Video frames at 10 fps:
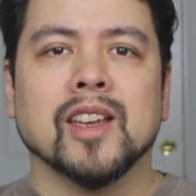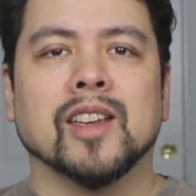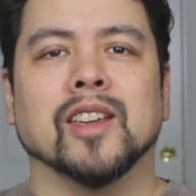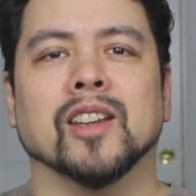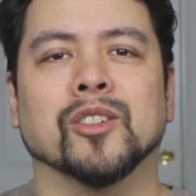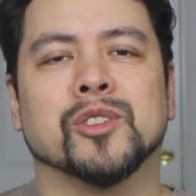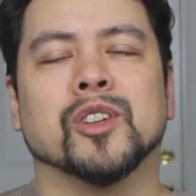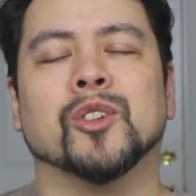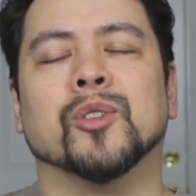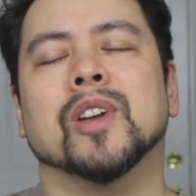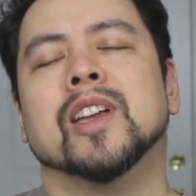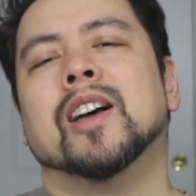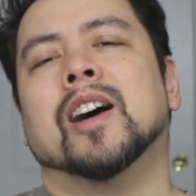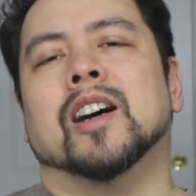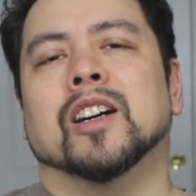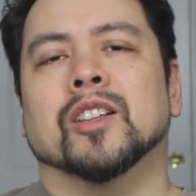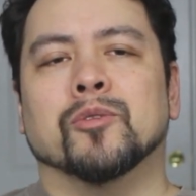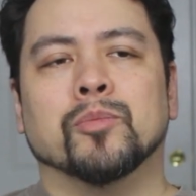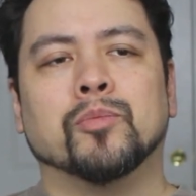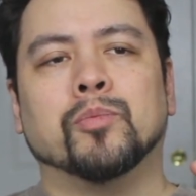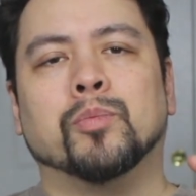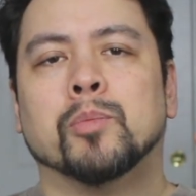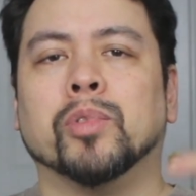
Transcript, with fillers: you know. So, uh, but